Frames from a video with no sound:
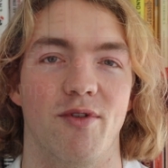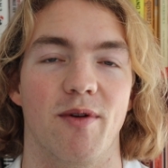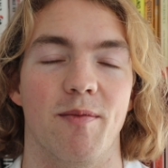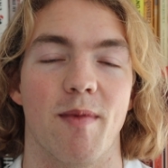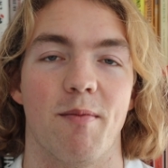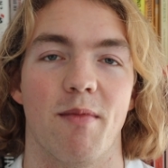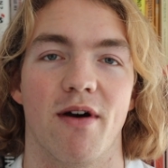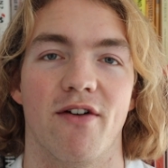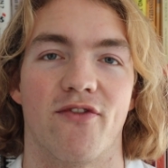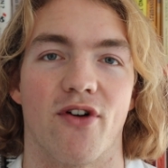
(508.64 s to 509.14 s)

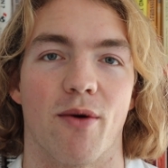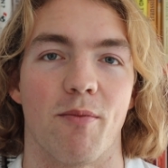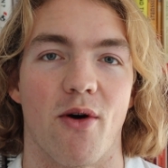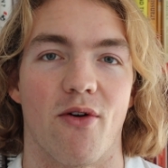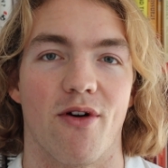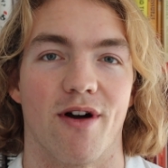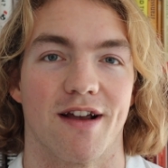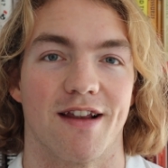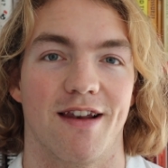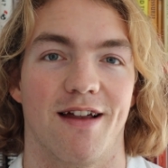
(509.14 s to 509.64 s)
remember from
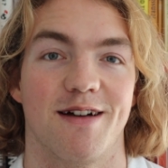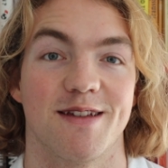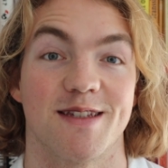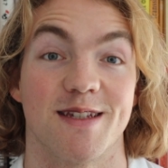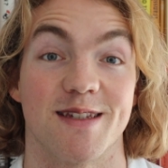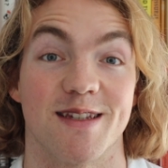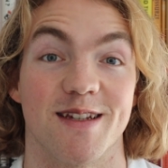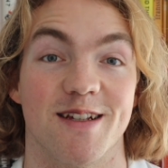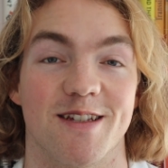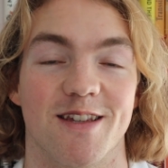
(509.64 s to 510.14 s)
our
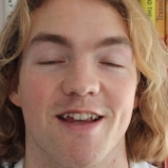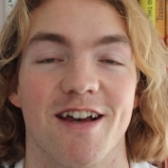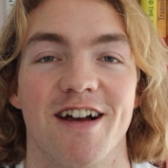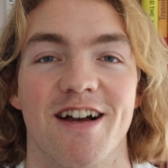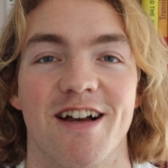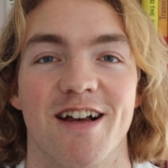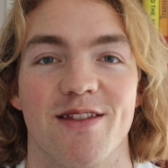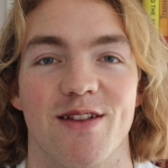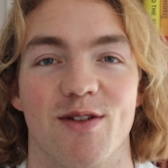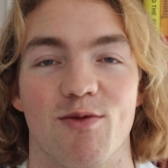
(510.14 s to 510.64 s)
classes is
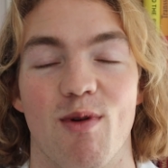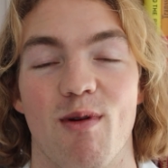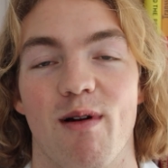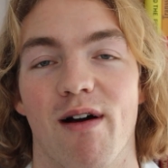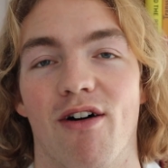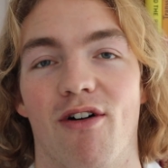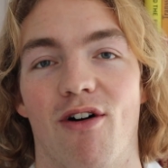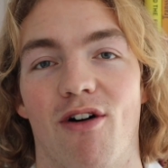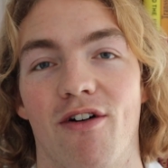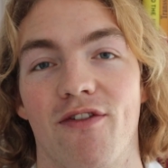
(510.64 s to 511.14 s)
that we were
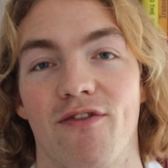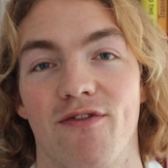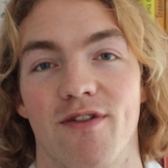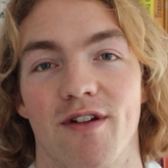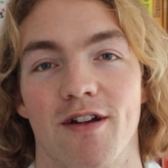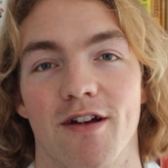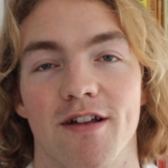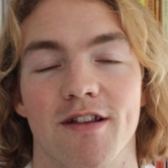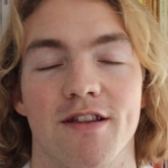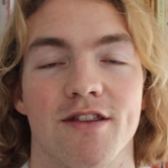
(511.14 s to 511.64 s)

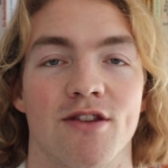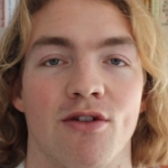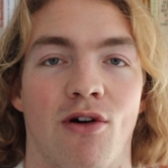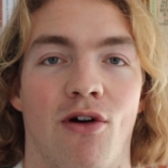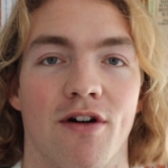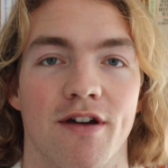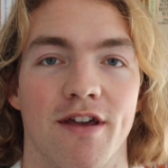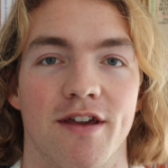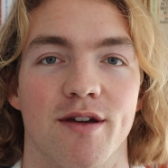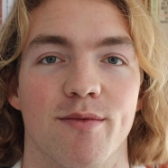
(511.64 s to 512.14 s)
often
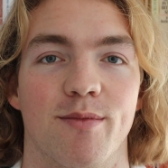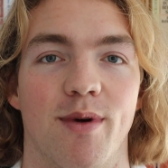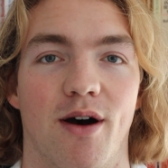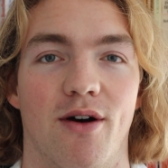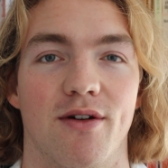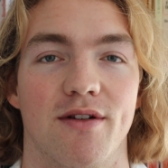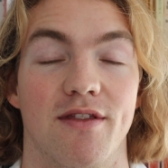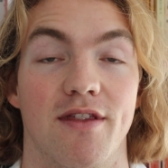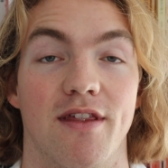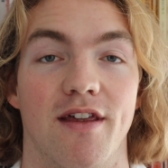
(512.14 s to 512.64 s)
talking
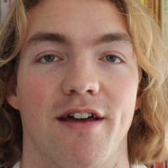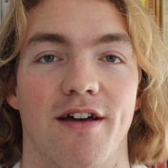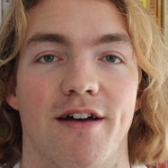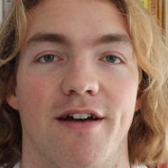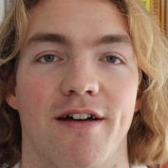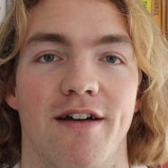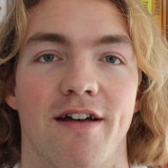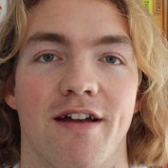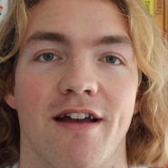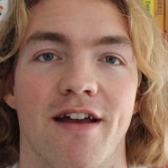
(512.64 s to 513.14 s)
about
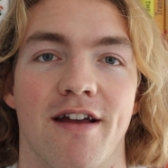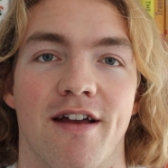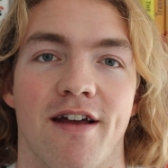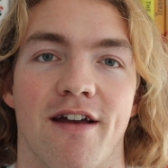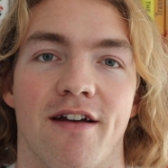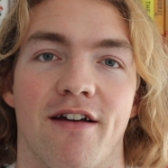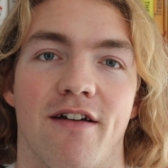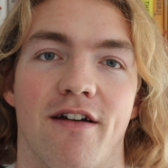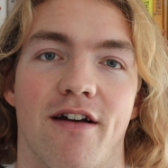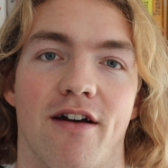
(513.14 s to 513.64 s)
the
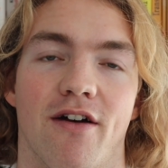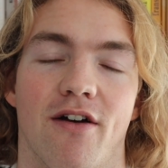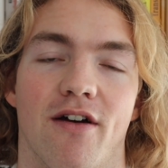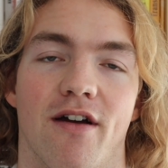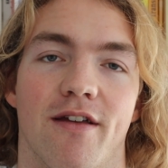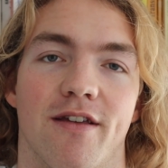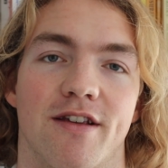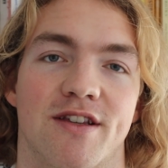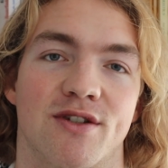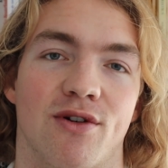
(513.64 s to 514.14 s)

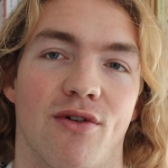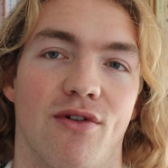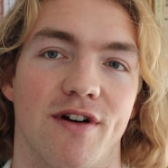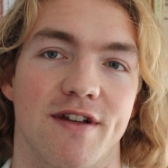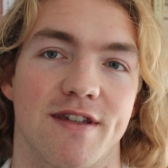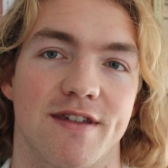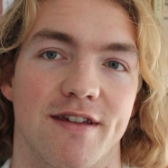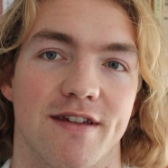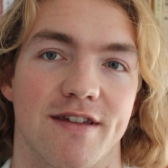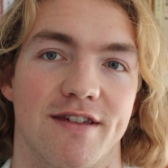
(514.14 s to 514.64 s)

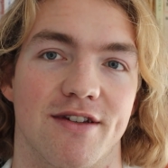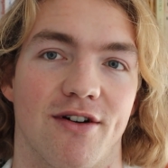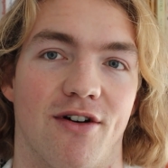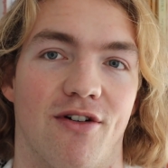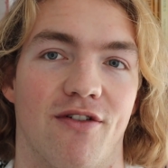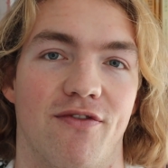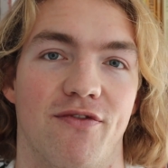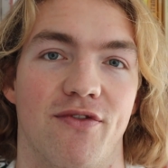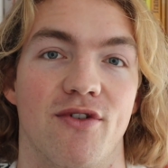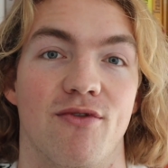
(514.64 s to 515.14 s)
sources
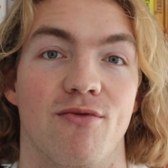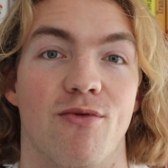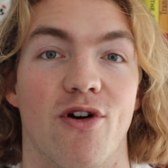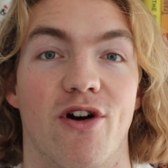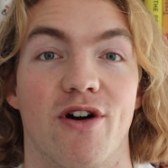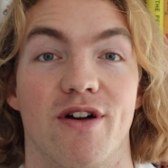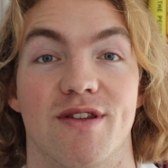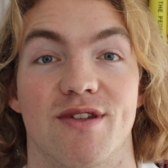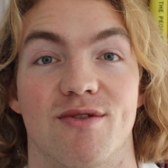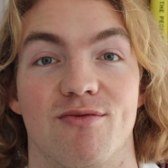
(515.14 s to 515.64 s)
of the
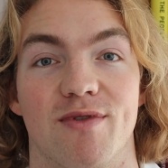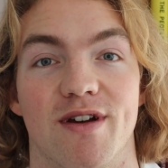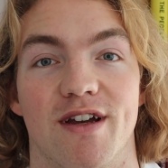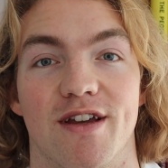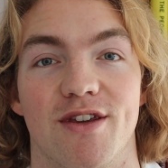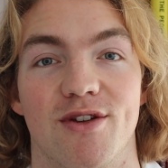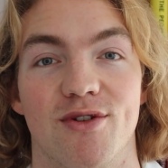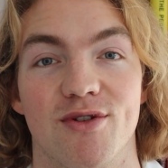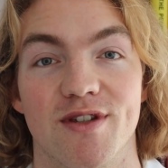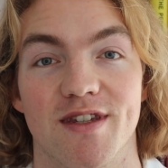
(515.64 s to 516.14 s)
words we're
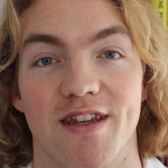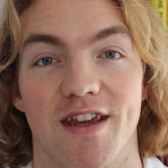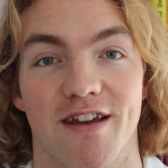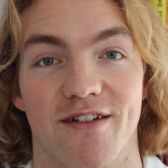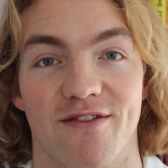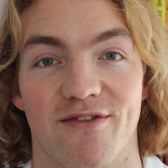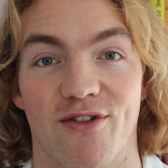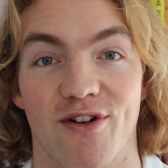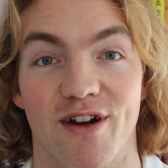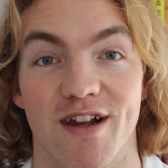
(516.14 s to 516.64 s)

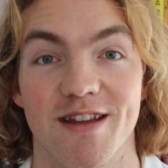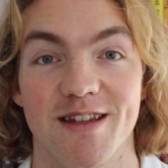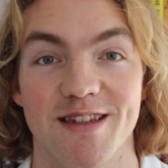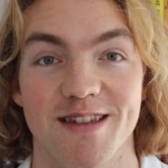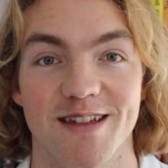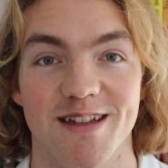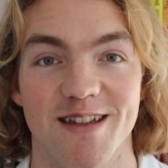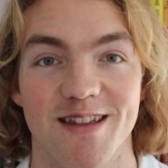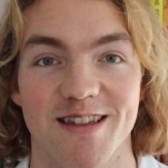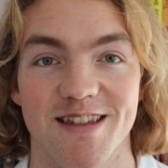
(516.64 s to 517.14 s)
using. For
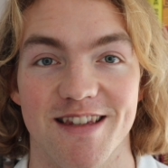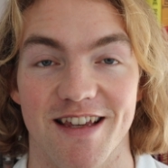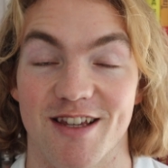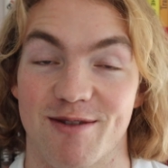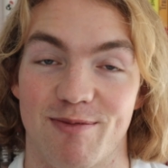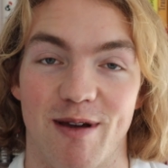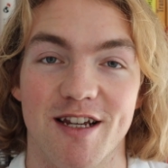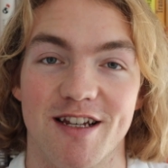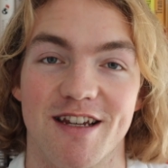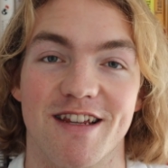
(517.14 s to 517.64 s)
instance,
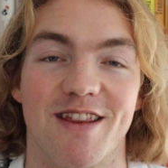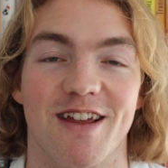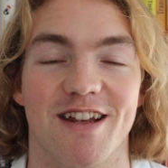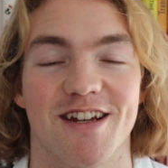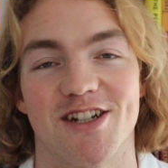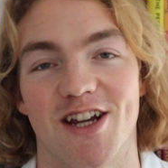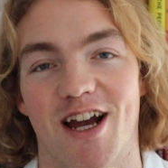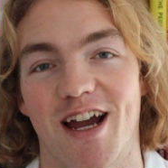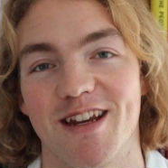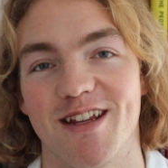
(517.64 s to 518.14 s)
especially
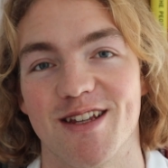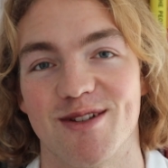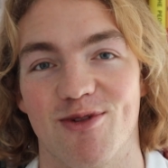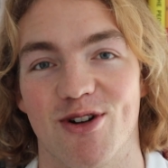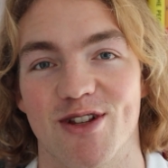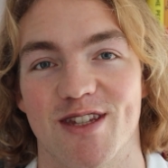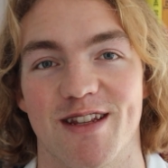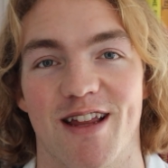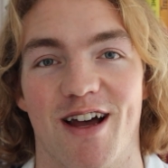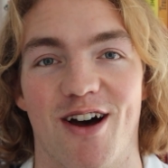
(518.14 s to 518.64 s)
then Chinese
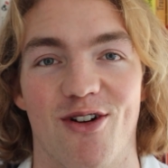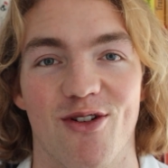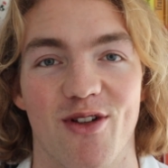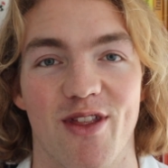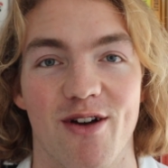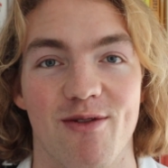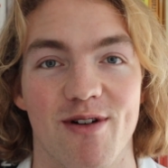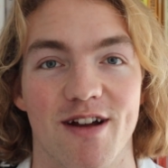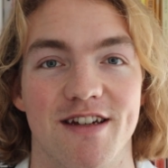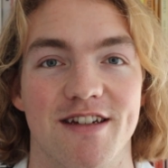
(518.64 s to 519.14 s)
words, and how
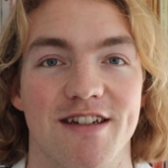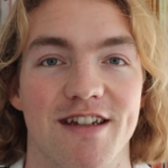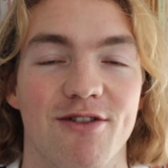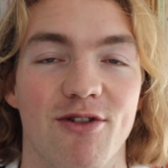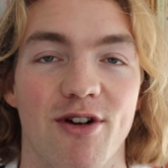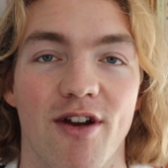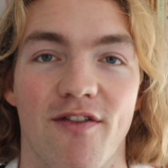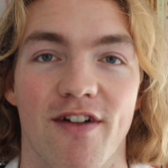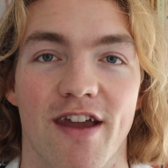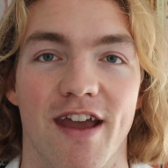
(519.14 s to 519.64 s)
they were
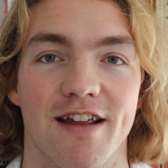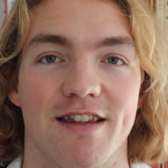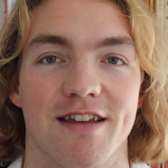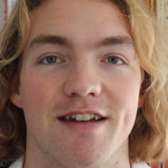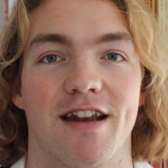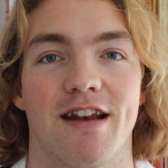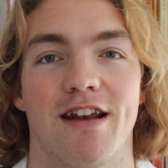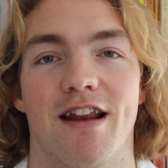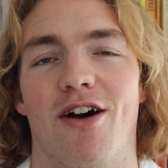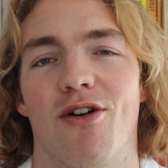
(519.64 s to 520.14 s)

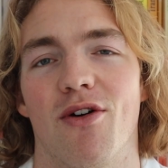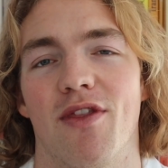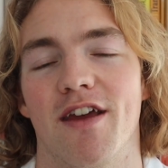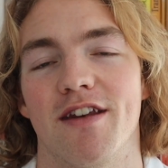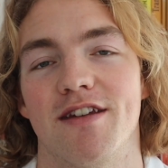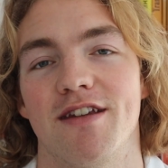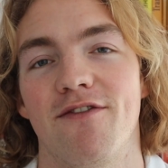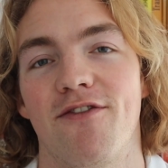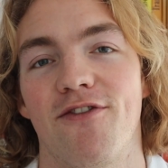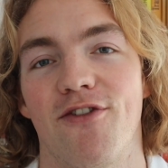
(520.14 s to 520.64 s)
derivated and how
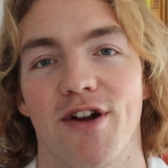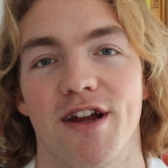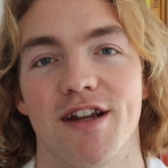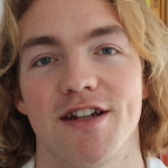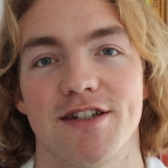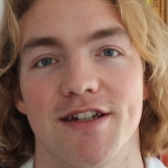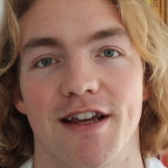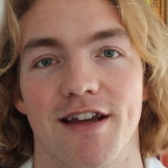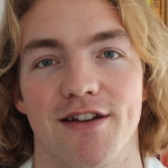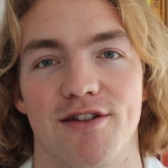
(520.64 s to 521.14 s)
they
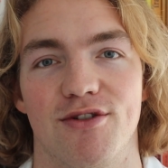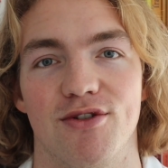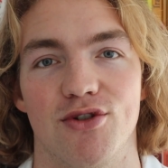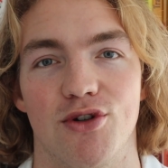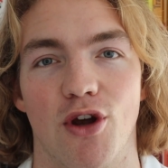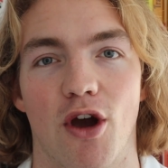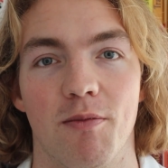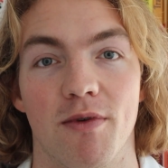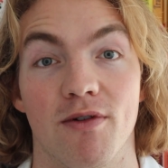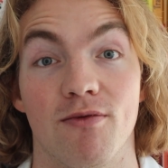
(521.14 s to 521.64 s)
differentiate to
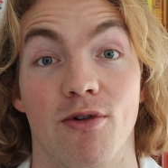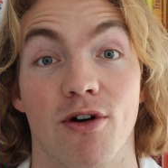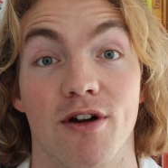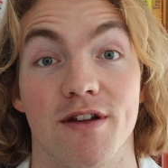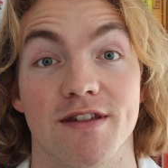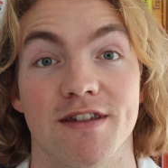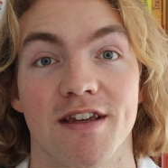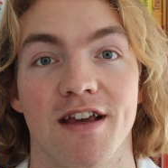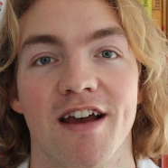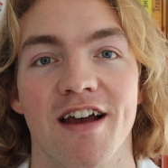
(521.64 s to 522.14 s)
German
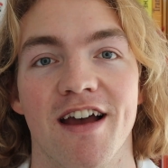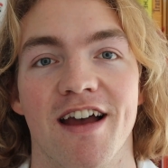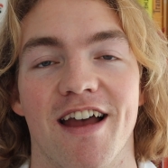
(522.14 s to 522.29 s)
words.